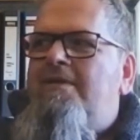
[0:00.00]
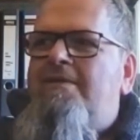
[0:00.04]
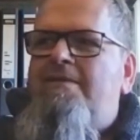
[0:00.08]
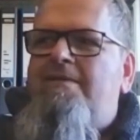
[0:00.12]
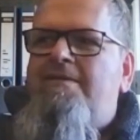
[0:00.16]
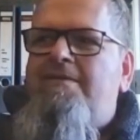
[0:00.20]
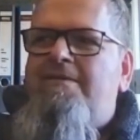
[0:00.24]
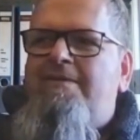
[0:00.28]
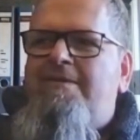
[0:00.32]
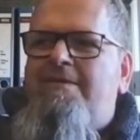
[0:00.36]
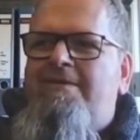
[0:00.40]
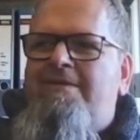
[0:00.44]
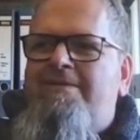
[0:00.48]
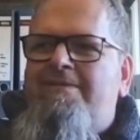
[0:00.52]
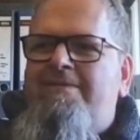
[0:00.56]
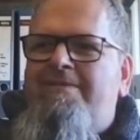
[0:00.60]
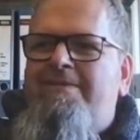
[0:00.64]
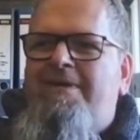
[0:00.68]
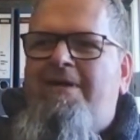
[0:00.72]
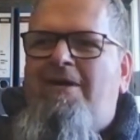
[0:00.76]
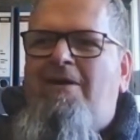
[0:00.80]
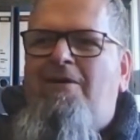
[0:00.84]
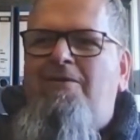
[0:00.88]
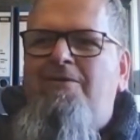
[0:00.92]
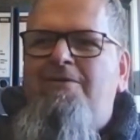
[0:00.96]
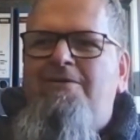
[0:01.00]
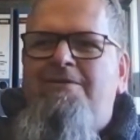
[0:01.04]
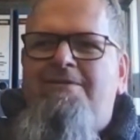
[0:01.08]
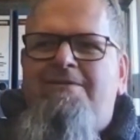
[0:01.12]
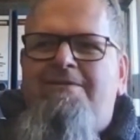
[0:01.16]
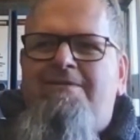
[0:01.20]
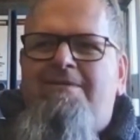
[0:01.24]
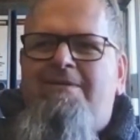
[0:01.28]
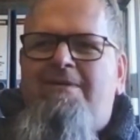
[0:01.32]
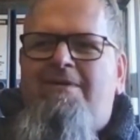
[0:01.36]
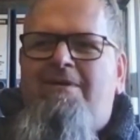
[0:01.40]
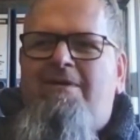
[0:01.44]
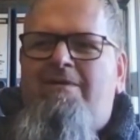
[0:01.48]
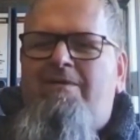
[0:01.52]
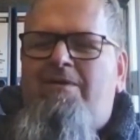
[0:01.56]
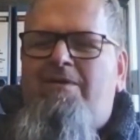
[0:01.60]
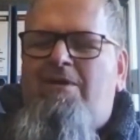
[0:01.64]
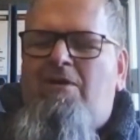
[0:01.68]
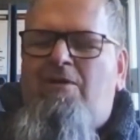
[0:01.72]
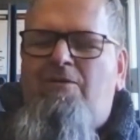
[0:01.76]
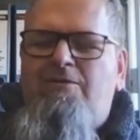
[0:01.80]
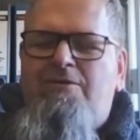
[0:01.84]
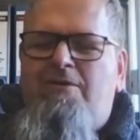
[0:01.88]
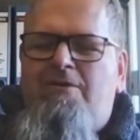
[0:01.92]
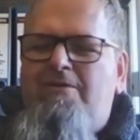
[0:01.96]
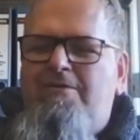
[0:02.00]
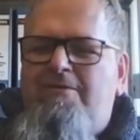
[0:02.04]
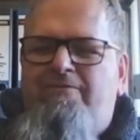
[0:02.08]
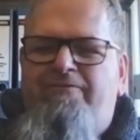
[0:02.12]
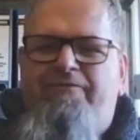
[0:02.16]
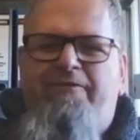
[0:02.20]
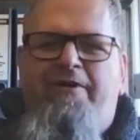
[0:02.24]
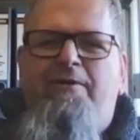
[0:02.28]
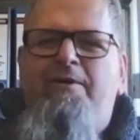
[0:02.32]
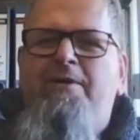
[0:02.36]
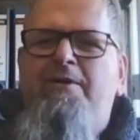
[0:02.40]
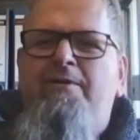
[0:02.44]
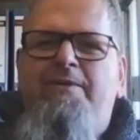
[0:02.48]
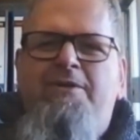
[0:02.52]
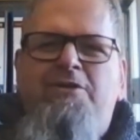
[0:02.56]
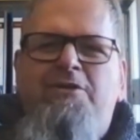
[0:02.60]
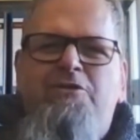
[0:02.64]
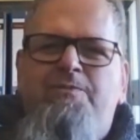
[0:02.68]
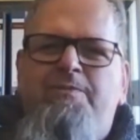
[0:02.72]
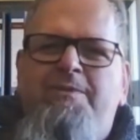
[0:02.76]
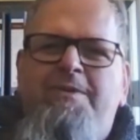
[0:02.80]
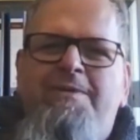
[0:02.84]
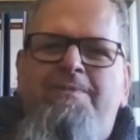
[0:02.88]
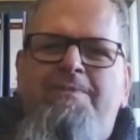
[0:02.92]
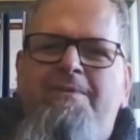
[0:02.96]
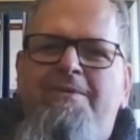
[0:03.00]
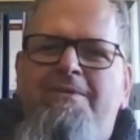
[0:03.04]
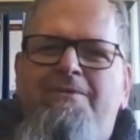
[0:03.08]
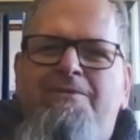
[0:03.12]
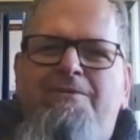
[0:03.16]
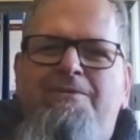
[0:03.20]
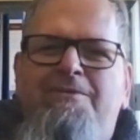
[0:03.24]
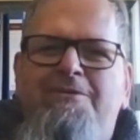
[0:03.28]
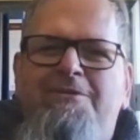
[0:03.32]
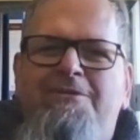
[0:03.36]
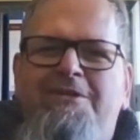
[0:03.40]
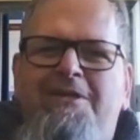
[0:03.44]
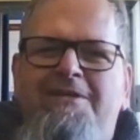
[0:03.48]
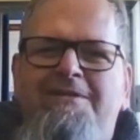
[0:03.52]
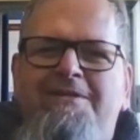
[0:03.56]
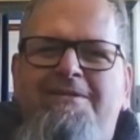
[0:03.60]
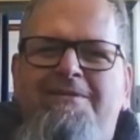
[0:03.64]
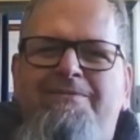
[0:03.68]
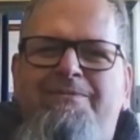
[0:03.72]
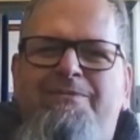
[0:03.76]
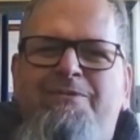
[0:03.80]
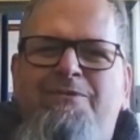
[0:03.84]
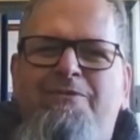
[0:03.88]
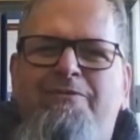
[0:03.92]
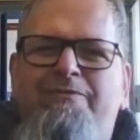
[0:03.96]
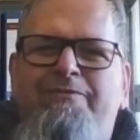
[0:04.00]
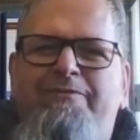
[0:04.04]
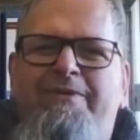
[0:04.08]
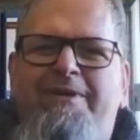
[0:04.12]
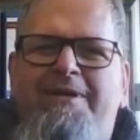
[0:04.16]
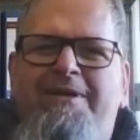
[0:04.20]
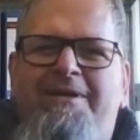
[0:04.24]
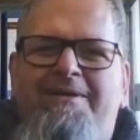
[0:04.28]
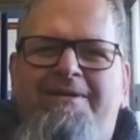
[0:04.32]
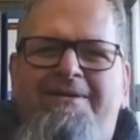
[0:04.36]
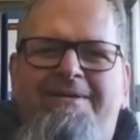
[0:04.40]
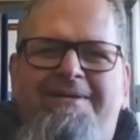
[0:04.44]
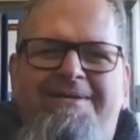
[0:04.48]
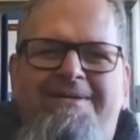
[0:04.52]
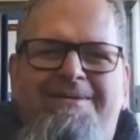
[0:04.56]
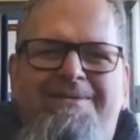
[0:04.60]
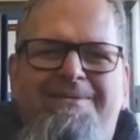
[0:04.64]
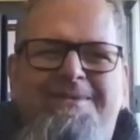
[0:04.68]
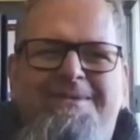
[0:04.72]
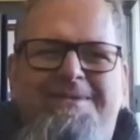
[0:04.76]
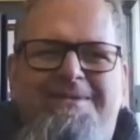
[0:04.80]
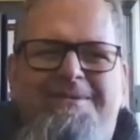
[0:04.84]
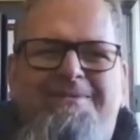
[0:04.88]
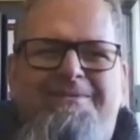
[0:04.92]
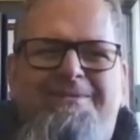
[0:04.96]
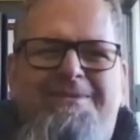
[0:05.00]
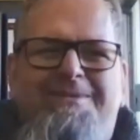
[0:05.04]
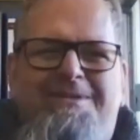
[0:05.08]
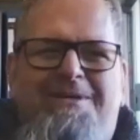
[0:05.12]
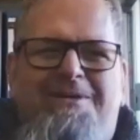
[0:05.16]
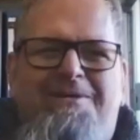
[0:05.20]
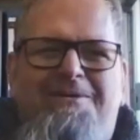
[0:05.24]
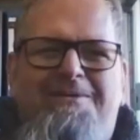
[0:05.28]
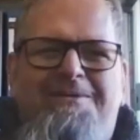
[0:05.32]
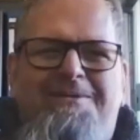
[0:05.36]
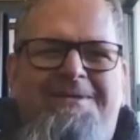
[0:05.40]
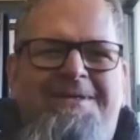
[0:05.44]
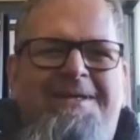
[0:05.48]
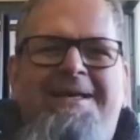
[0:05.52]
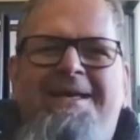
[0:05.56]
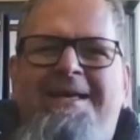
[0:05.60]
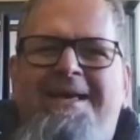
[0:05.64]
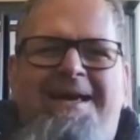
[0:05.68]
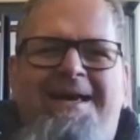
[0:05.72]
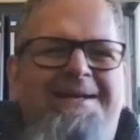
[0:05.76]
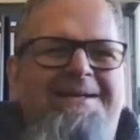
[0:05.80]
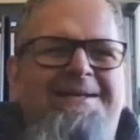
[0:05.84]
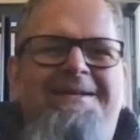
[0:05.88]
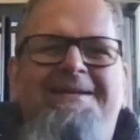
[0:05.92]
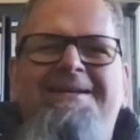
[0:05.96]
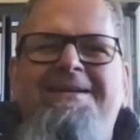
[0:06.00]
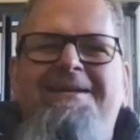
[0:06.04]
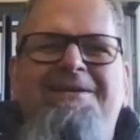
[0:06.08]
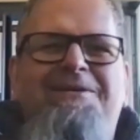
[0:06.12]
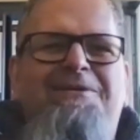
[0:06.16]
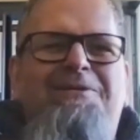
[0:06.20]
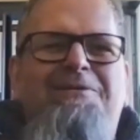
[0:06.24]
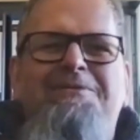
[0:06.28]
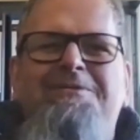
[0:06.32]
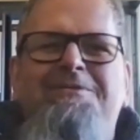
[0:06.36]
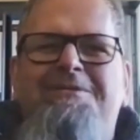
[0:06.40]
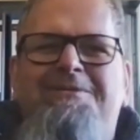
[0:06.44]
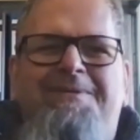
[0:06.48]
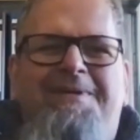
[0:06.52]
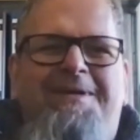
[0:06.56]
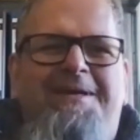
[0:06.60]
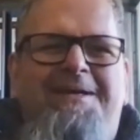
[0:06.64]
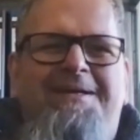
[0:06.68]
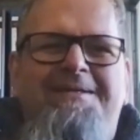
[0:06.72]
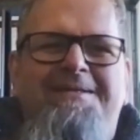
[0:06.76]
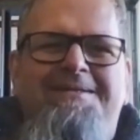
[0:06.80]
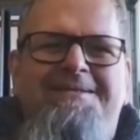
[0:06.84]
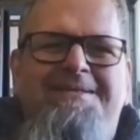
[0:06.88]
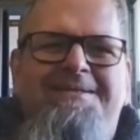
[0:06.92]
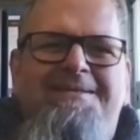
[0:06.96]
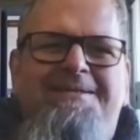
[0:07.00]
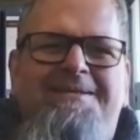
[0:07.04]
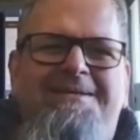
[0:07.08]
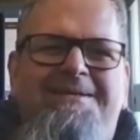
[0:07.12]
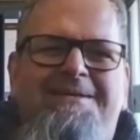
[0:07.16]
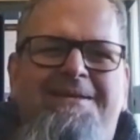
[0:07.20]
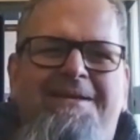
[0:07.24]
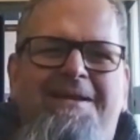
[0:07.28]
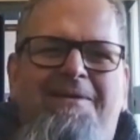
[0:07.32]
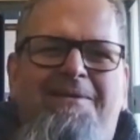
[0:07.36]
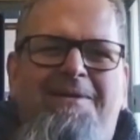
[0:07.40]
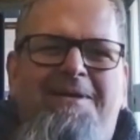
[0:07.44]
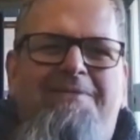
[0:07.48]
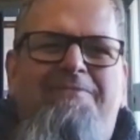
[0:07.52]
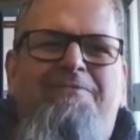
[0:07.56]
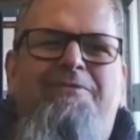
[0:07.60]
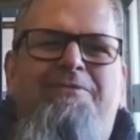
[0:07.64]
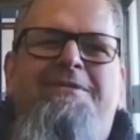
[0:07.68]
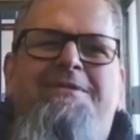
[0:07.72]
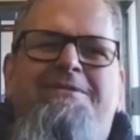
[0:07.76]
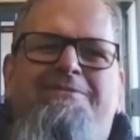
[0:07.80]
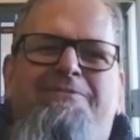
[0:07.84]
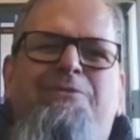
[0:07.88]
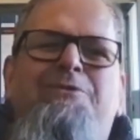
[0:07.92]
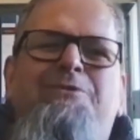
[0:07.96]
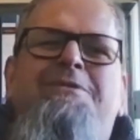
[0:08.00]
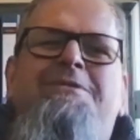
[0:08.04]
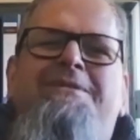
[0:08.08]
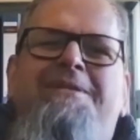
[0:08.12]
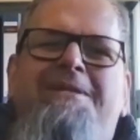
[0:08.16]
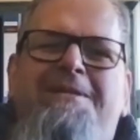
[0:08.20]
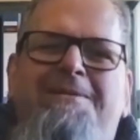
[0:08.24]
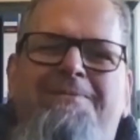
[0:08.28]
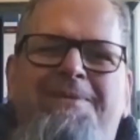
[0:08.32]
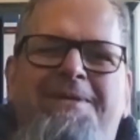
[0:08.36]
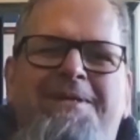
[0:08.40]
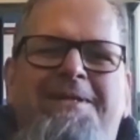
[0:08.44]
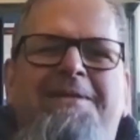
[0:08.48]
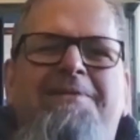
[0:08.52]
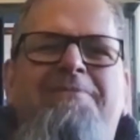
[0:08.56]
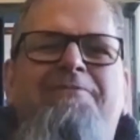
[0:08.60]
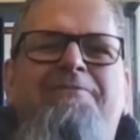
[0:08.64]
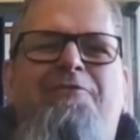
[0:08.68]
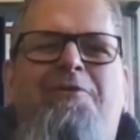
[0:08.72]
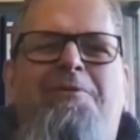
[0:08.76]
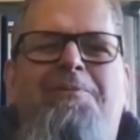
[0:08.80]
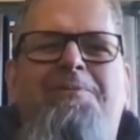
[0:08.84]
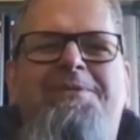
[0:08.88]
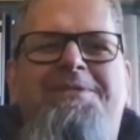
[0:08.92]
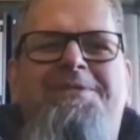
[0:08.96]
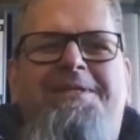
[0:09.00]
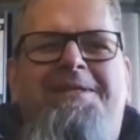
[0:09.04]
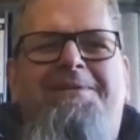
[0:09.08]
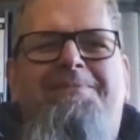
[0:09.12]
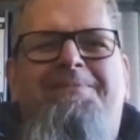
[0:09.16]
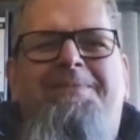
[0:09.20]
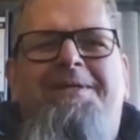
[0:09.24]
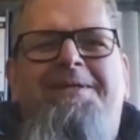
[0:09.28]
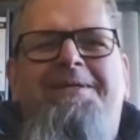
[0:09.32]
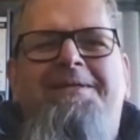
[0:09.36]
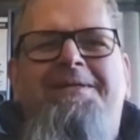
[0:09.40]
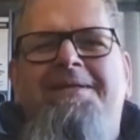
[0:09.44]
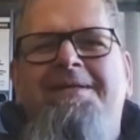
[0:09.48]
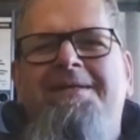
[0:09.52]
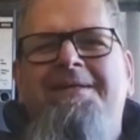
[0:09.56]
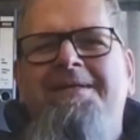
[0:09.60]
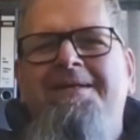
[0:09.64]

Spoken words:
a household of very rich people who just move there without any legal constraints in the area. It would still be an informal settlement.